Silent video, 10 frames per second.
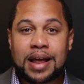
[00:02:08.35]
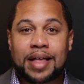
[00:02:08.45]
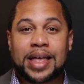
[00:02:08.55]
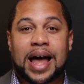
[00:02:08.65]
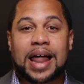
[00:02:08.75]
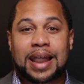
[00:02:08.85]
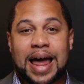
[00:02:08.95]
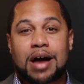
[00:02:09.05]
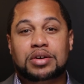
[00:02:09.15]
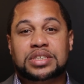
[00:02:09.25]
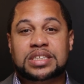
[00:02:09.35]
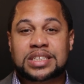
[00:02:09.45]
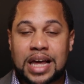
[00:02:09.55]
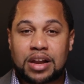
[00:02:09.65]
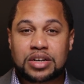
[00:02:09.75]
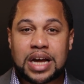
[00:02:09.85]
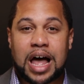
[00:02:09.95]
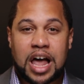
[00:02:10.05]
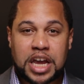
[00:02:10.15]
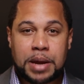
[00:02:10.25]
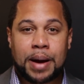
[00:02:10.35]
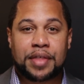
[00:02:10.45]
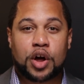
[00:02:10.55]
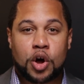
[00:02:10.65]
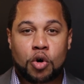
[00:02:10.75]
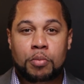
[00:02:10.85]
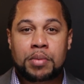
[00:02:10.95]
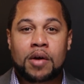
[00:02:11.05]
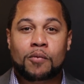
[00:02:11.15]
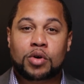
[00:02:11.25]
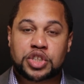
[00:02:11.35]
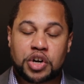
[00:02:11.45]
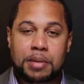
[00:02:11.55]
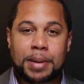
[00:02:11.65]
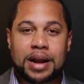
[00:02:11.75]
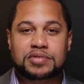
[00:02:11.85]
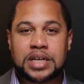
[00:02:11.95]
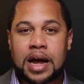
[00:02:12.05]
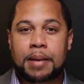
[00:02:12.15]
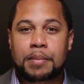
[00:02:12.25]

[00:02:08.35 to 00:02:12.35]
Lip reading: that allows the seller to occupy the home for a certain amount of time